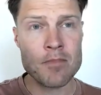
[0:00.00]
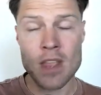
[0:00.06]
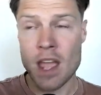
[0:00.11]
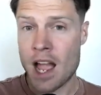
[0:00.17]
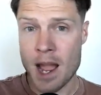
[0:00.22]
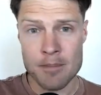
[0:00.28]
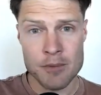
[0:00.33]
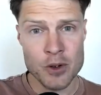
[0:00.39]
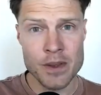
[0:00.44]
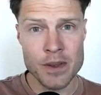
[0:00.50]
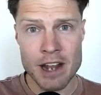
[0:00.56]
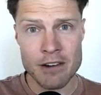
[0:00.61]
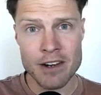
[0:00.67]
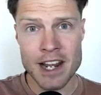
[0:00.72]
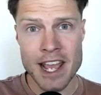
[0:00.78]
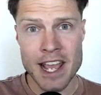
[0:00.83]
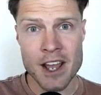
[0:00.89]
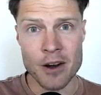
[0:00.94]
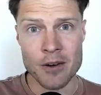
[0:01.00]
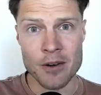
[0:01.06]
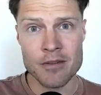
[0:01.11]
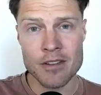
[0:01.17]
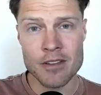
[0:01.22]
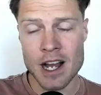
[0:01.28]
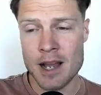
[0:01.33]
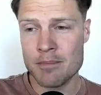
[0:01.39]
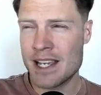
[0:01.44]
doing that right now.
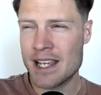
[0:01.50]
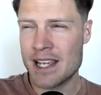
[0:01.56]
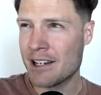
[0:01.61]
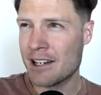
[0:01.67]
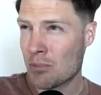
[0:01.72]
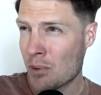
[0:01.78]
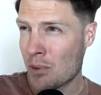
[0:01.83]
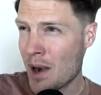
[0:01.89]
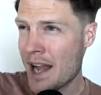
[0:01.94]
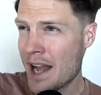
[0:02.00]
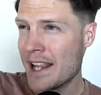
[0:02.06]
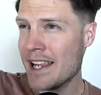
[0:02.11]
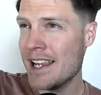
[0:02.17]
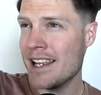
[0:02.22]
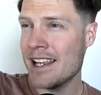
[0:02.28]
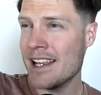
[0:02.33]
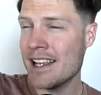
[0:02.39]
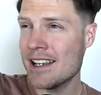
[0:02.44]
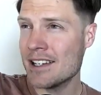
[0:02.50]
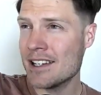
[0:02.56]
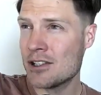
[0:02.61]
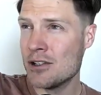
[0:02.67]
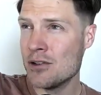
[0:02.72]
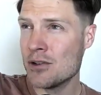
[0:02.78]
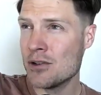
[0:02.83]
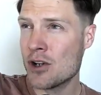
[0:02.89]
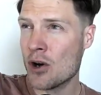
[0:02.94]
I'm getting ready to
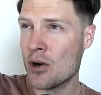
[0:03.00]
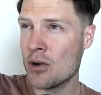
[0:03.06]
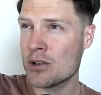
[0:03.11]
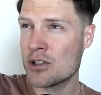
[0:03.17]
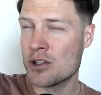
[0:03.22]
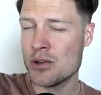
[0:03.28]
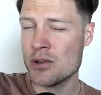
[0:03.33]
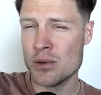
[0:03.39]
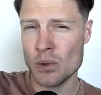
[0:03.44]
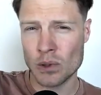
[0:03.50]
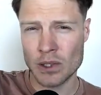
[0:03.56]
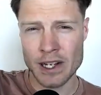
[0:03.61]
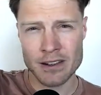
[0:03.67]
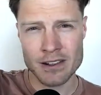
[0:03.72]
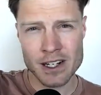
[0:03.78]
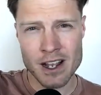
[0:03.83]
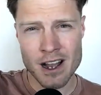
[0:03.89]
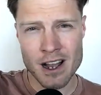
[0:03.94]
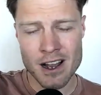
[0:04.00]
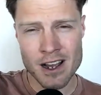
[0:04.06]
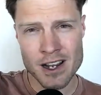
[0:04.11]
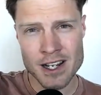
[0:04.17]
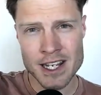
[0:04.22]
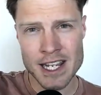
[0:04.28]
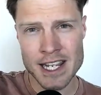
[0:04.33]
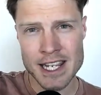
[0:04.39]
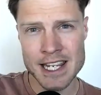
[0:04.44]
go to Laracon
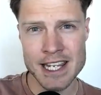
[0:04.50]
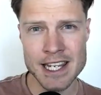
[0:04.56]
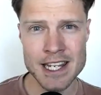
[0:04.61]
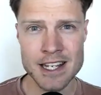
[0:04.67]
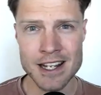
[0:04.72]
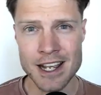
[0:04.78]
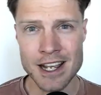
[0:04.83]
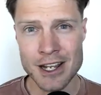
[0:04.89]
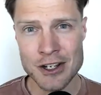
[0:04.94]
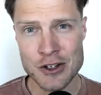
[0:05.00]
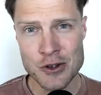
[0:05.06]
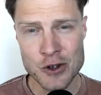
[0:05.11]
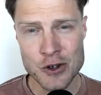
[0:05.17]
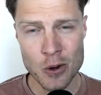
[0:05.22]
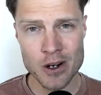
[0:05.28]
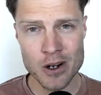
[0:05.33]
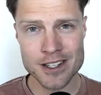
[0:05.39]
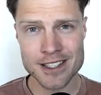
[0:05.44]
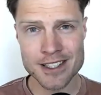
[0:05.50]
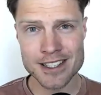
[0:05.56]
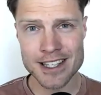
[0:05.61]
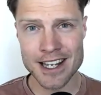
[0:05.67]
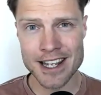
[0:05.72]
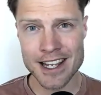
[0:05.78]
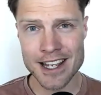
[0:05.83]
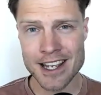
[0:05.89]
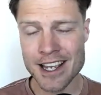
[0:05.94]
in New York
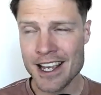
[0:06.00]
City,